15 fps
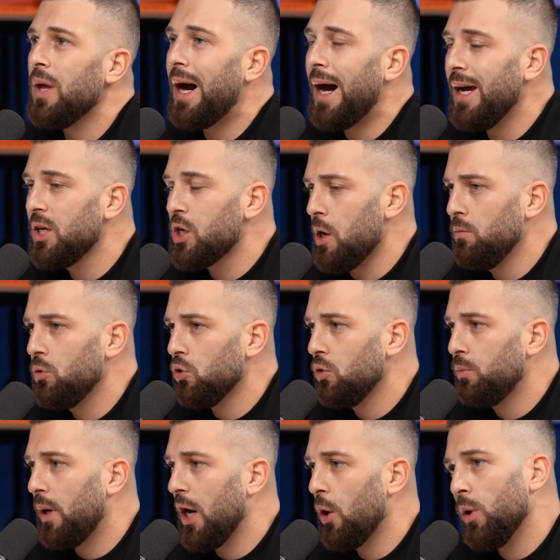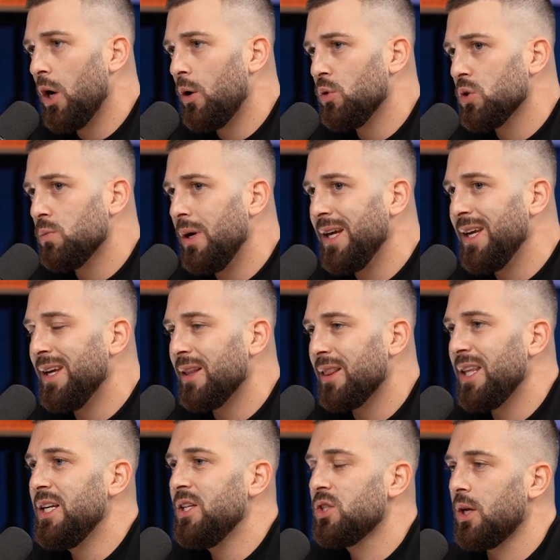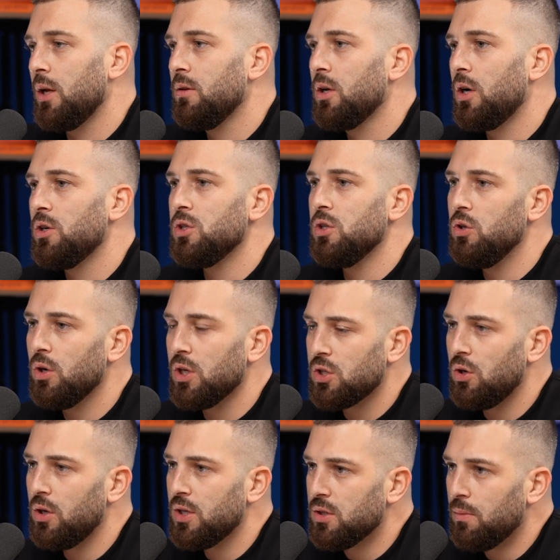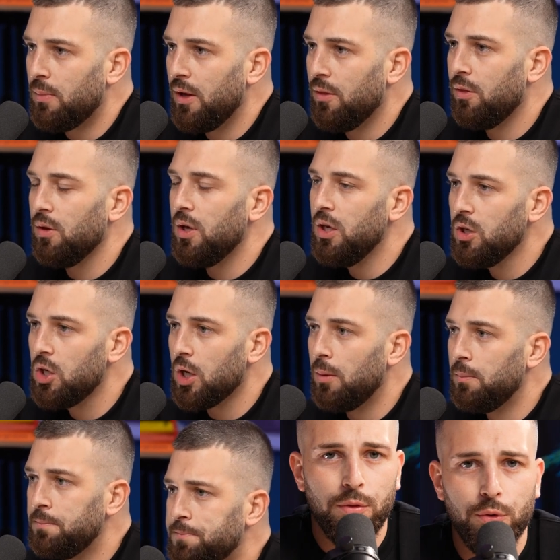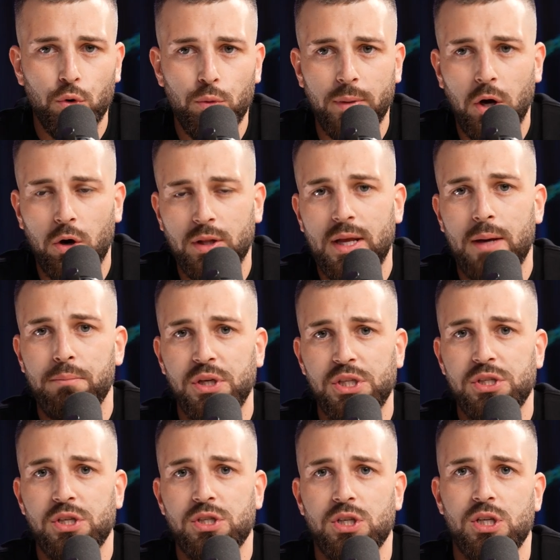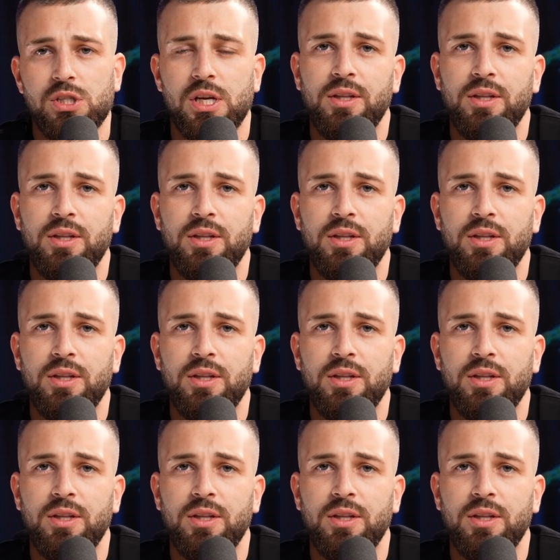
I came to Dubai when I was making at least 10,000 US dollars a month income through my online businesses.